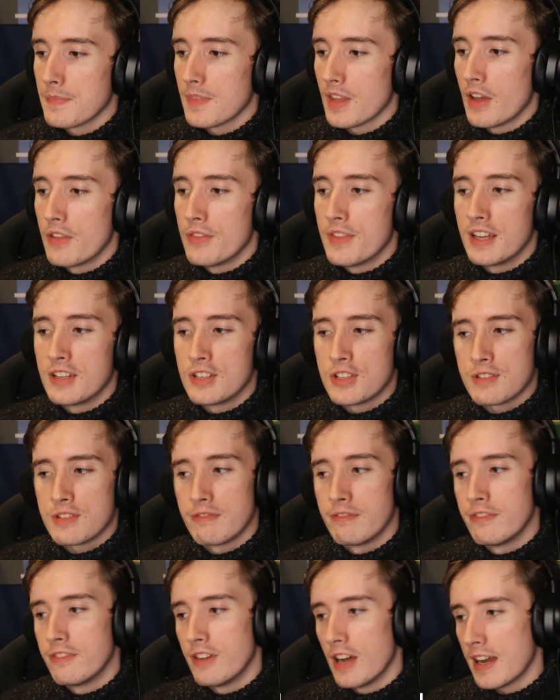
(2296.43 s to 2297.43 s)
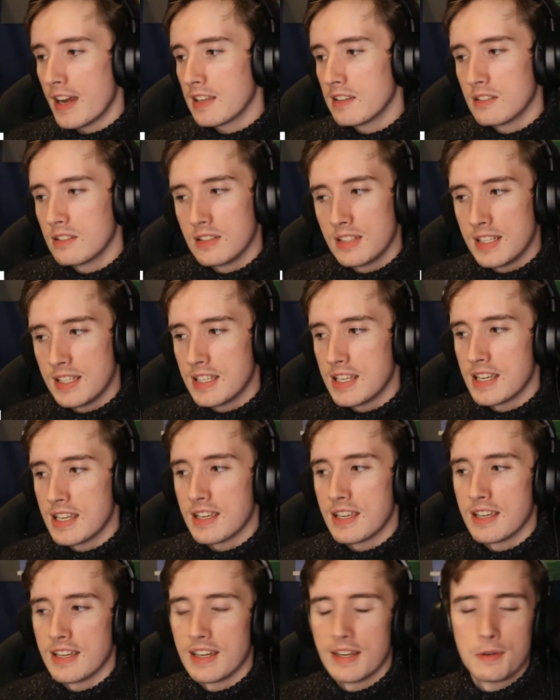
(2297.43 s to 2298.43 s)
And they're just violently
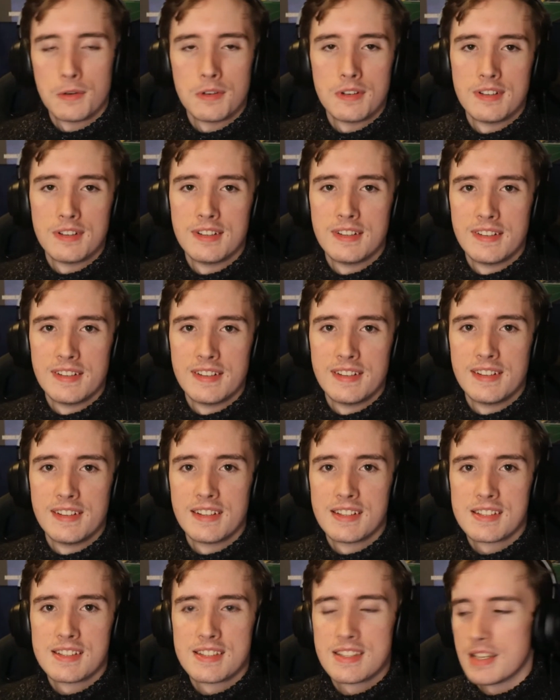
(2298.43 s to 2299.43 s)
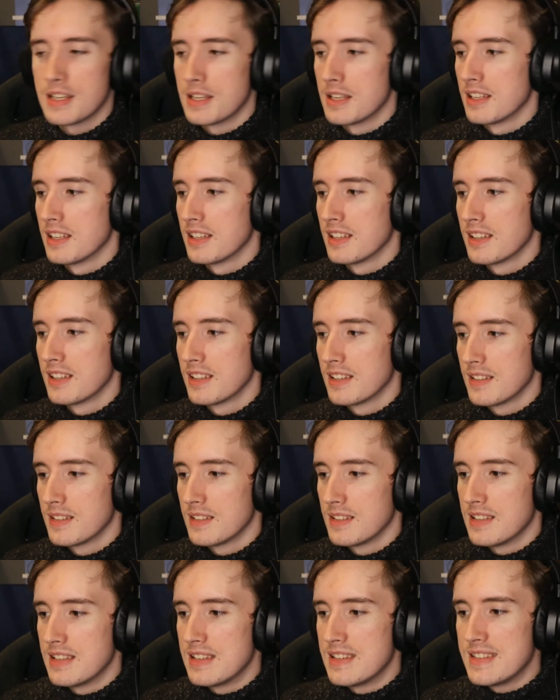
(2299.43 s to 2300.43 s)
kicking out to
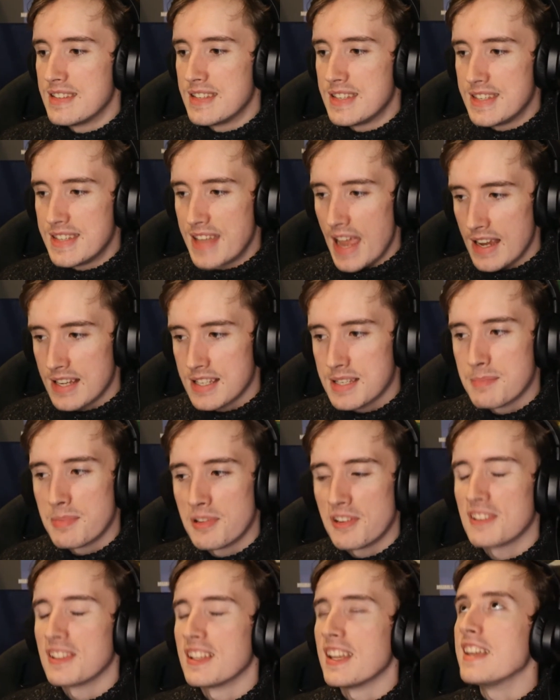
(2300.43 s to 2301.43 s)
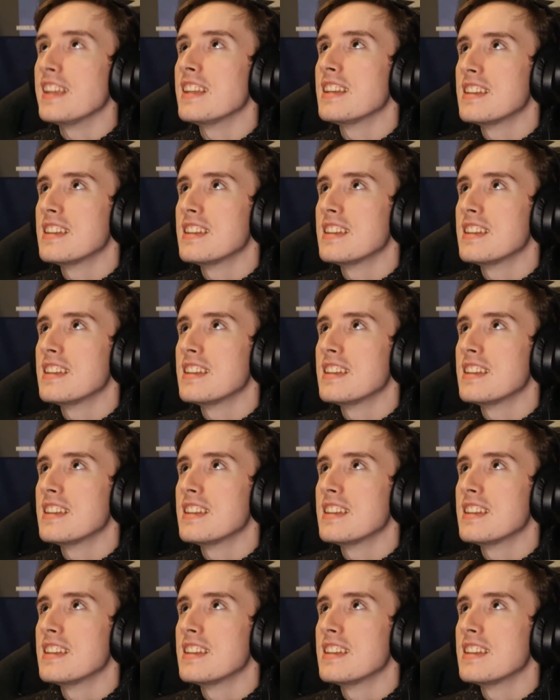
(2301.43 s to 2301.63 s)
desperately